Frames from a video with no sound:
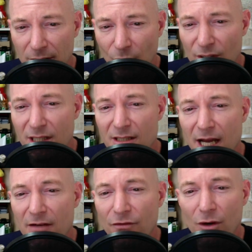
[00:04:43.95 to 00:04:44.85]
was
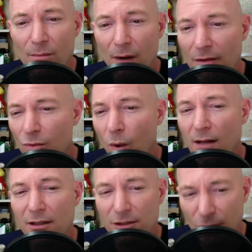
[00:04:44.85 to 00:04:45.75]
detained for a month while
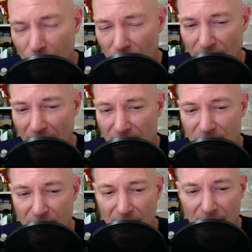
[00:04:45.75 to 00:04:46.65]
on tour last
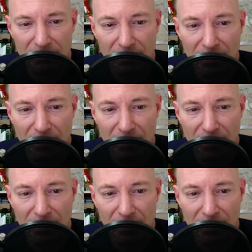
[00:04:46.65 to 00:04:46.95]
year.